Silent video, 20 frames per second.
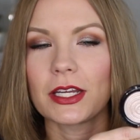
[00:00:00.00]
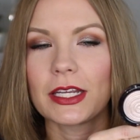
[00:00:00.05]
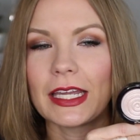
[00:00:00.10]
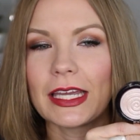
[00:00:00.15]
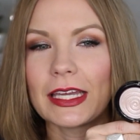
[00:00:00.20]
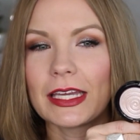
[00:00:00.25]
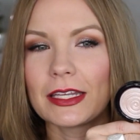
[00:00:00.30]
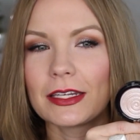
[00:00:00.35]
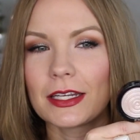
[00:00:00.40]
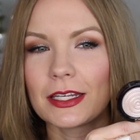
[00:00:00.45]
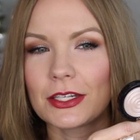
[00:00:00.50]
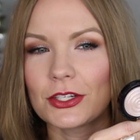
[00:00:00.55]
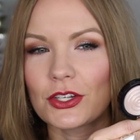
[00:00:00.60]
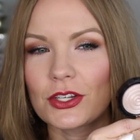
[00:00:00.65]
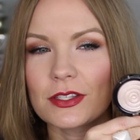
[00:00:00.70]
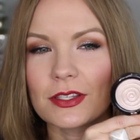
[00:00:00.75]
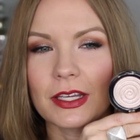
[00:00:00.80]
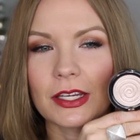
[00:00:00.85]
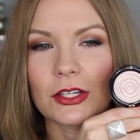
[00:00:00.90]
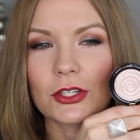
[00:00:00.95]
Again,
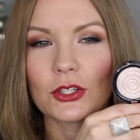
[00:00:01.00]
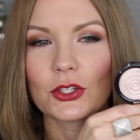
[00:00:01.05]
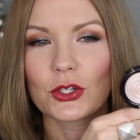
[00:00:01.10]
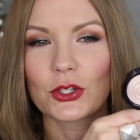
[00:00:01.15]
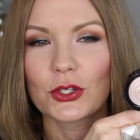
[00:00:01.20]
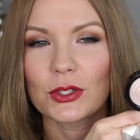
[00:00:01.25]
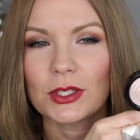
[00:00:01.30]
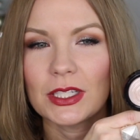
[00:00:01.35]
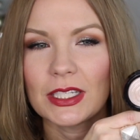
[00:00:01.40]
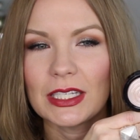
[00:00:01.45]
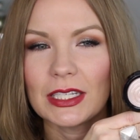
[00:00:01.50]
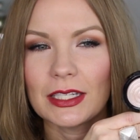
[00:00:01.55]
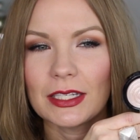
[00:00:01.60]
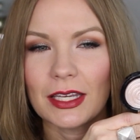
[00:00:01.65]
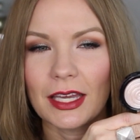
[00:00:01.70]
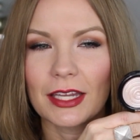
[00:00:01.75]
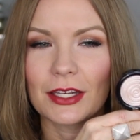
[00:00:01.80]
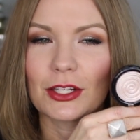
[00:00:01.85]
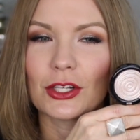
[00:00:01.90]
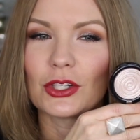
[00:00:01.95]
just like
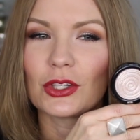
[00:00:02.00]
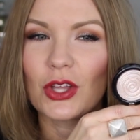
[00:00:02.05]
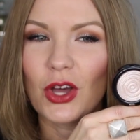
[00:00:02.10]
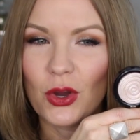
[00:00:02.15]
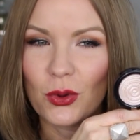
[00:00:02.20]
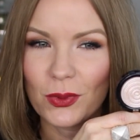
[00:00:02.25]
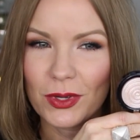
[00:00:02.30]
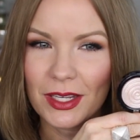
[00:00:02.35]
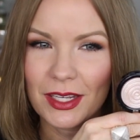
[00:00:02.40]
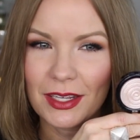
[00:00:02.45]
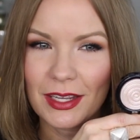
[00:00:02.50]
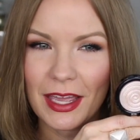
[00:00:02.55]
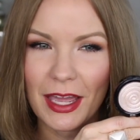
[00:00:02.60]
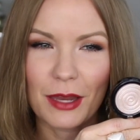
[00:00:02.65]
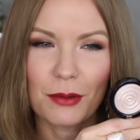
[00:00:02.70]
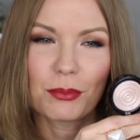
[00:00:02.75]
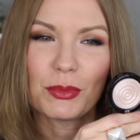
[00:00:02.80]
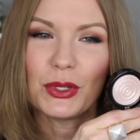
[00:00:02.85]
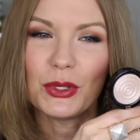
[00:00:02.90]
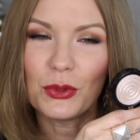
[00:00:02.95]
girly and glowy
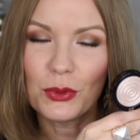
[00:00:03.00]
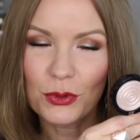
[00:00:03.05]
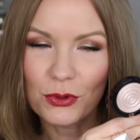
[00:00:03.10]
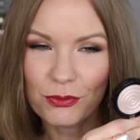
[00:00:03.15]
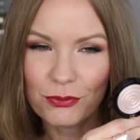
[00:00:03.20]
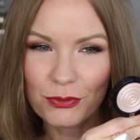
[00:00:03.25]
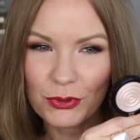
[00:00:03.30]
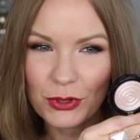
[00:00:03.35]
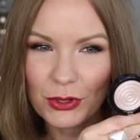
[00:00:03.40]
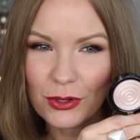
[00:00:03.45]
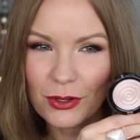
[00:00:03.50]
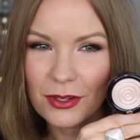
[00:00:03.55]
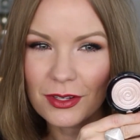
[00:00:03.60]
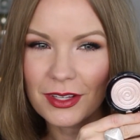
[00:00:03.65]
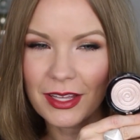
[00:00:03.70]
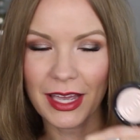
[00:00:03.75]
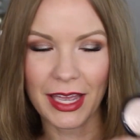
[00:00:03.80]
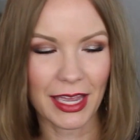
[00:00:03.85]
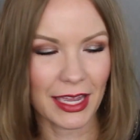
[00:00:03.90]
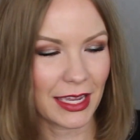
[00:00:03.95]
and
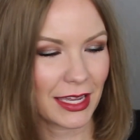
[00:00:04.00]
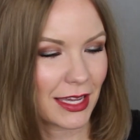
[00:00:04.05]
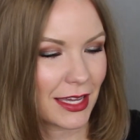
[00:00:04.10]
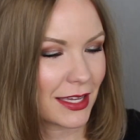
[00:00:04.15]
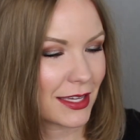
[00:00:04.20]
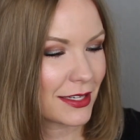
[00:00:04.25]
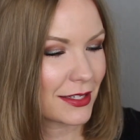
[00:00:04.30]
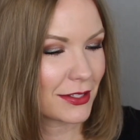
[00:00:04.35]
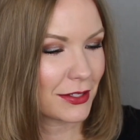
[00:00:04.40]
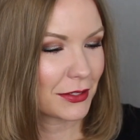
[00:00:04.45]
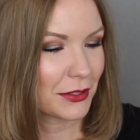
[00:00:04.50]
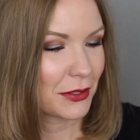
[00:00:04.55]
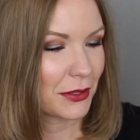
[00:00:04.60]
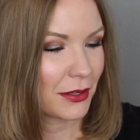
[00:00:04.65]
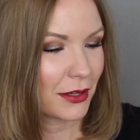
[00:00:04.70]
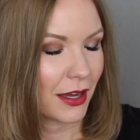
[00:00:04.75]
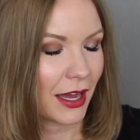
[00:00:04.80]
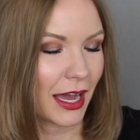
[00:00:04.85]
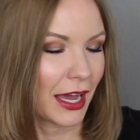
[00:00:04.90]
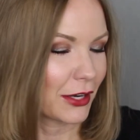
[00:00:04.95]
beautiful, and
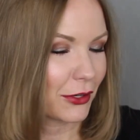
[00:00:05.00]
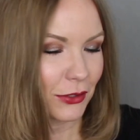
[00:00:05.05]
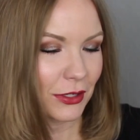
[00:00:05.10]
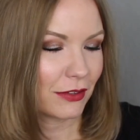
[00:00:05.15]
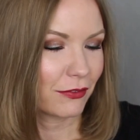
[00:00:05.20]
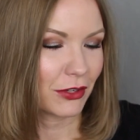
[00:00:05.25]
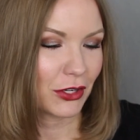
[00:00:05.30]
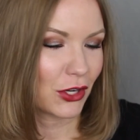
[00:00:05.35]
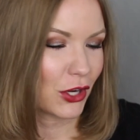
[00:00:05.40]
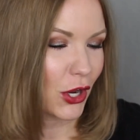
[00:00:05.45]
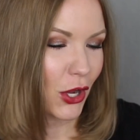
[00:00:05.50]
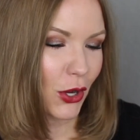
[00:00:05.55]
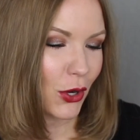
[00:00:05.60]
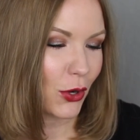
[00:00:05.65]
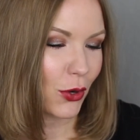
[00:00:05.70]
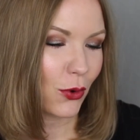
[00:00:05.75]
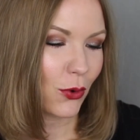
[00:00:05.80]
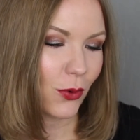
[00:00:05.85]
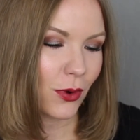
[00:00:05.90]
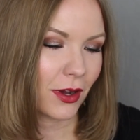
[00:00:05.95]
I don't even
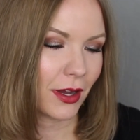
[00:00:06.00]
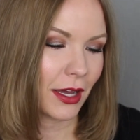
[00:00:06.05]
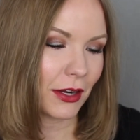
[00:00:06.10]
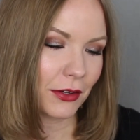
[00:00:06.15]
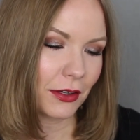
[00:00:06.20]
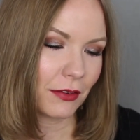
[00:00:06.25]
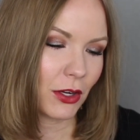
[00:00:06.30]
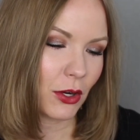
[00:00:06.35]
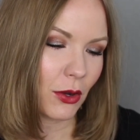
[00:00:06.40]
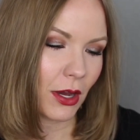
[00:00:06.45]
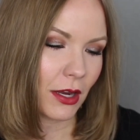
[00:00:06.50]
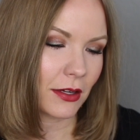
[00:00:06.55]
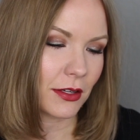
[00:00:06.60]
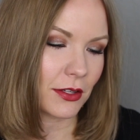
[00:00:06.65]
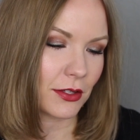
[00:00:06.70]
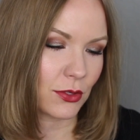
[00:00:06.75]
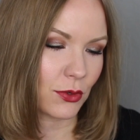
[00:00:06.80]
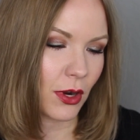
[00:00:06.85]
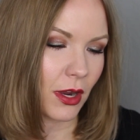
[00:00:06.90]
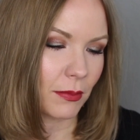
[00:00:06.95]
know how to
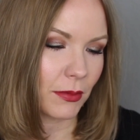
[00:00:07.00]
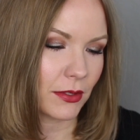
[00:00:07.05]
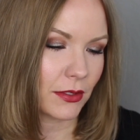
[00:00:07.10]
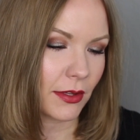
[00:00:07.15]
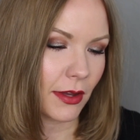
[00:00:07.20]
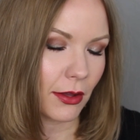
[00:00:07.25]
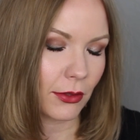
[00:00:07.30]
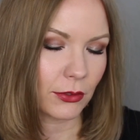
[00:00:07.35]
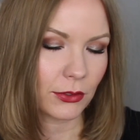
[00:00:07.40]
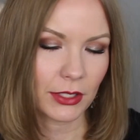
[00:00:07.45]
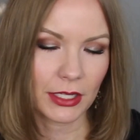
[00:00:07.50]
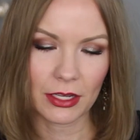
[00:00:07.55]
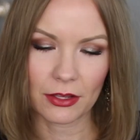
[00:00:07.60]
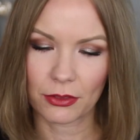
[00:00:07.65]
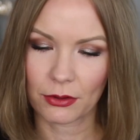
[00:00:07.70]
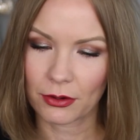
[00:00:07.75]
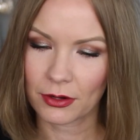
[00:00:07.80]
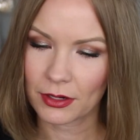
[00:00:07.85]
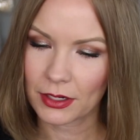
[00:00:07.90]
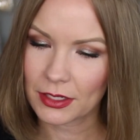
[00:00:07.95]
describe this color
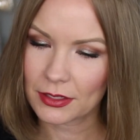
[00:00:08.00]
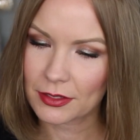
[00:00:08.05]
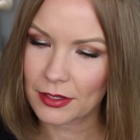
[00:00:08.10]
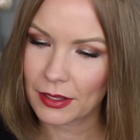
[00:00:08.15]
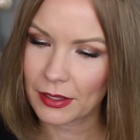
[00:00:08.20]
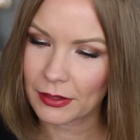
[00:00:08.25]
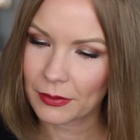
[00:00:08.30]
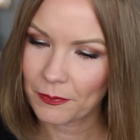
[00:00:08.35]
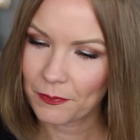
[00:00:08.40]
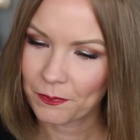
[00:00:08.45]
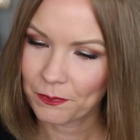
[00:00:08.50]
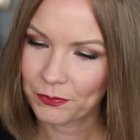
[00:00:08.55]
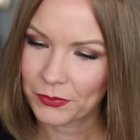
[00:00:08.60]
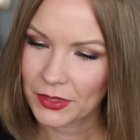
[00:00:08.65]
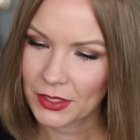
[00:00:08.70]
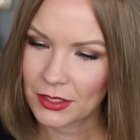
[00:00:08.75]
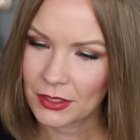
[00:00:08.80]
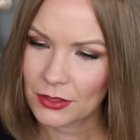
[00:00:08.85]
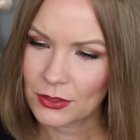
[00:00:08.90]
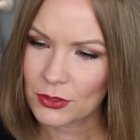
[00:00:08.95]
either. It's like
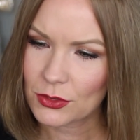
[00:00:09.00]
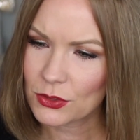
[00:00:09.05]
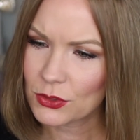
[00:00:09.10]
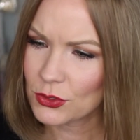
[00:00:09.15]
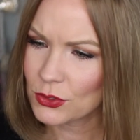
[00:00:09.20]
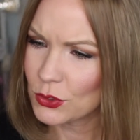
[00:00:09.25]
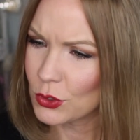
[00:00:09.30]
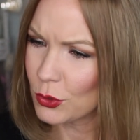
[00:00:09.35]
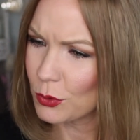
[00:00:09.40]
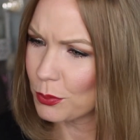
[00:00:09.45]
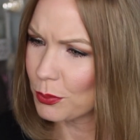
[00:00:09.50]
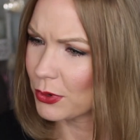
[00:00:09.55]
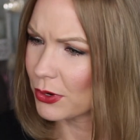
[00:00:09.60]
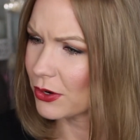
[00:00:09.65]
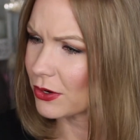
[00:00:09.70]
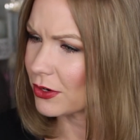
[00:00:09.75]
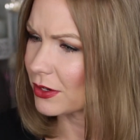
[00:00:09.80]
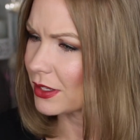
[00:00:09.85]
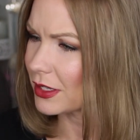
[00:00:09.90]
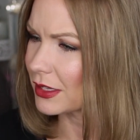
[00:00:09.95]

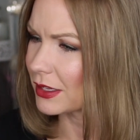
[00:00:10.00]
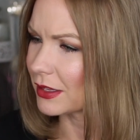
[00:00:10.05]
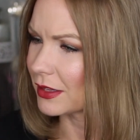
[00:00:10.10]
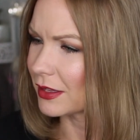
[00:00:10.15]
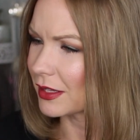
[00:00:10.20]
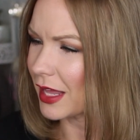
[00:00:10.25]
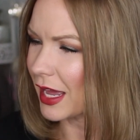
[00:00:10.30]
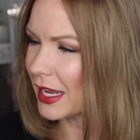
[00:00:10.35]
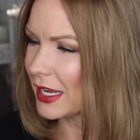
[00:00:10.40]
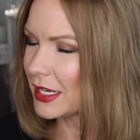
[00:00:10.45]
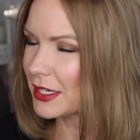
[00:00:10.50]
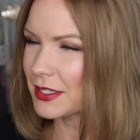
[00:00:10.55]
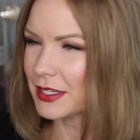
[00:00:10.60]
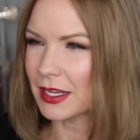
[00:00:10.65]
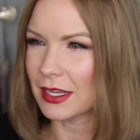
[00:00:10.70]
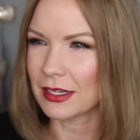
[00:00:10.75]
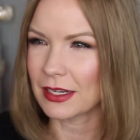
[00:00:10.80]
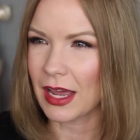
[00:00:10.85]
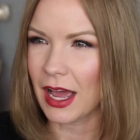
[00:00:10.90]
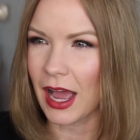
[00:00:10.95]
super light
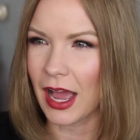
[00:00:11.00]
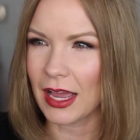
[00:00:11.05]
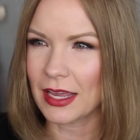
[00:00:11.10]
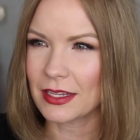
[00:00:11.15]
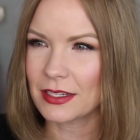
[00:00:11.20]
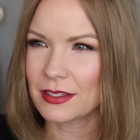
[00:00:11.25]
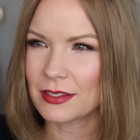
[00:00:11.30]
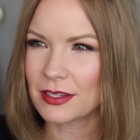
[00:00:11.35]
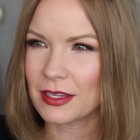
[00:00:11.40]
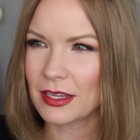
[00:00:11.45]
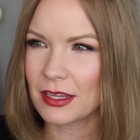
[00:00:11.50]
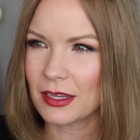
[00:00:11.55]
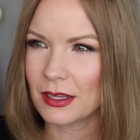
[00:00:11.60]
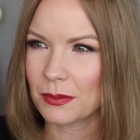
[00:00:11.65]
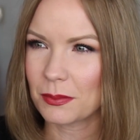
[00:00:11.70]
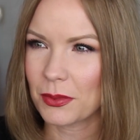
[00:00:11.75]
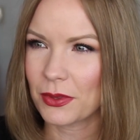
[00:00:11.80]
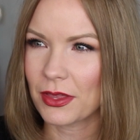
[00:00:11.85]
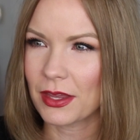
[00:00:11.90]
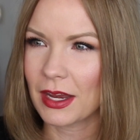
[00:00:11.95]
and
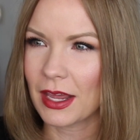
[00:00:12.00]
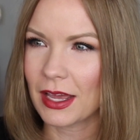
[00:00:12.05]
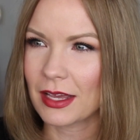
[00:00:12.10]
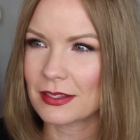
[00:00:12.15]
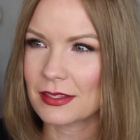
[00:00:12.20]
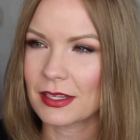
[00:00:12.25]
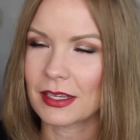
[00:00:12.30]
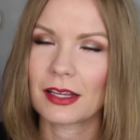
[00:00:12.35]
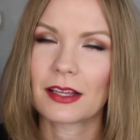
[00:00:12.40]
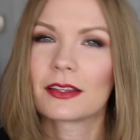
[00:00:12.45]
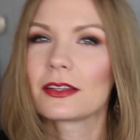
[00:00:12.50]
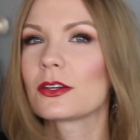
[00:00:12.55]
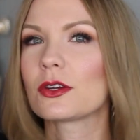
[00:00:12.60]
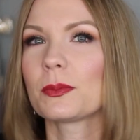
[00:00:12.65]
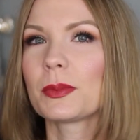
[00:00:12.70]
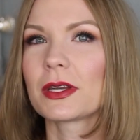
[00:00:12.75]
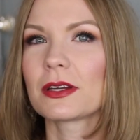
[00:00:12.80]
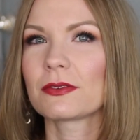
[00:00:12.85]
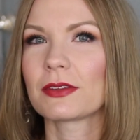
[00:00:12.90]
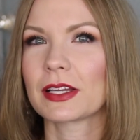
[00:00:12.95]
icy, but then it has like a
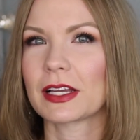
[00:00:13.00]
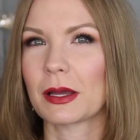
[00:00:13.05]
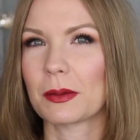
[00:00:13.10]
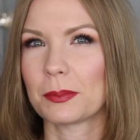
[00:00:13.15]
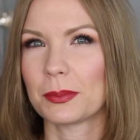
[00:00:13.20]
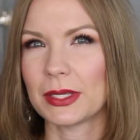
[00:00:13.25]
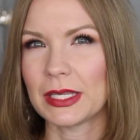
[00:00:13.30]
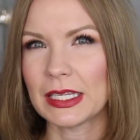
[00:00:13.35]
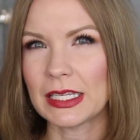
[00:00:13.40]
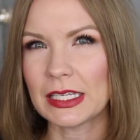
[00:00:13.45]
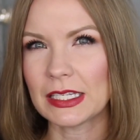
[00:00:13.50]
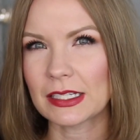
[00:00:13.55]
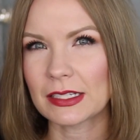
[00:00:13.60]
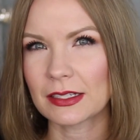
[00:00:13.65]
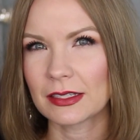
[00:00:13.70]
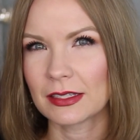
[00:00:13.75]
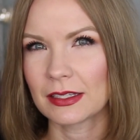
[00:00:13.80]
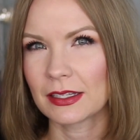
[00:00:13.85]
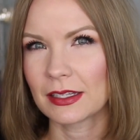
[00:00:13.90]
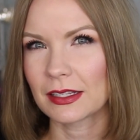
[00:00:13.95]
little bit of like a
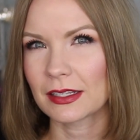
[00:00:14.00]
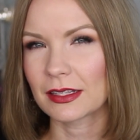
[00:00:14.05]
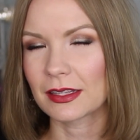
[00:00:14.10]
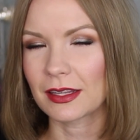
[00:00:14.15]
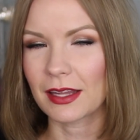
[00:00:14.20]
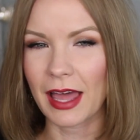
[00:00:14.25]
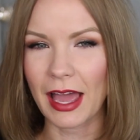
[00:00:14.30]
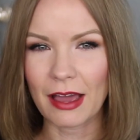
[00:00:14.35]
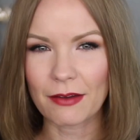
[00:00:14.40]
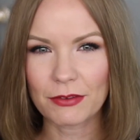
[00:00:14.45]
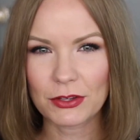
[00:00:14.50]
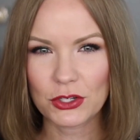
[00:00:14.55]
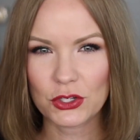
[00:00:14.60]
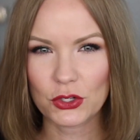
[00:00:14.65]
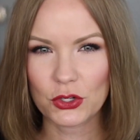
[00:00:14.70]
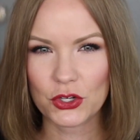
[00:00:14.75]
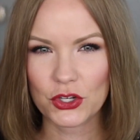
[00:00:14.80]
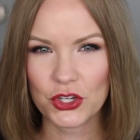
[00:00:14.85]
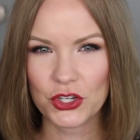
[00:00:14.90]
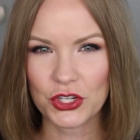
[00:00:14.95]
pink
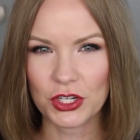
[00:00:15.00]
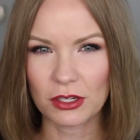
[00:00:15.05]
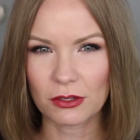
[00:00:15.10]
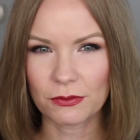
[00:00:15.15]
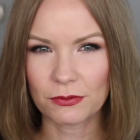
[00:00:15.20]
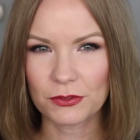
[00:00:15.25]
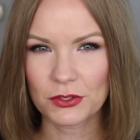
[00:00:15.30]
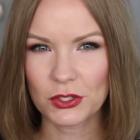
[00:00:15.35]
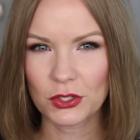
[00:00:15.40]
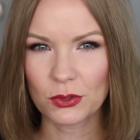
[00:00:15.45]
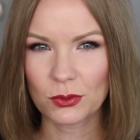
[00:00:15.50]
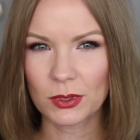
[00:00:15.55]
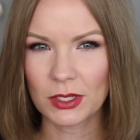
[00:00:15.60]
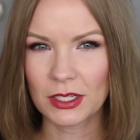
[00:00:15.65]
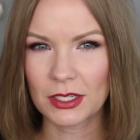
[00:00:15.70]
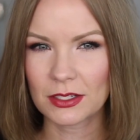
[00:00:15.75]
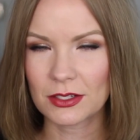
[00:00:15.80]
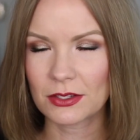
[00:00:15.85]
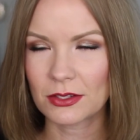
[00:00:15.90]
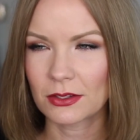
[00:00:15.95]
lavender shift to
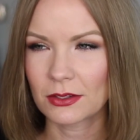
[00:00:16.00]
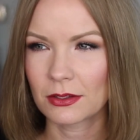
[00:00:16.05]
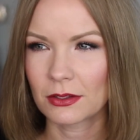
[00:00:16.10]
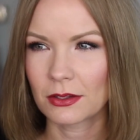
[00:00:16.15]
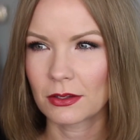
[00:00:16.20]
it.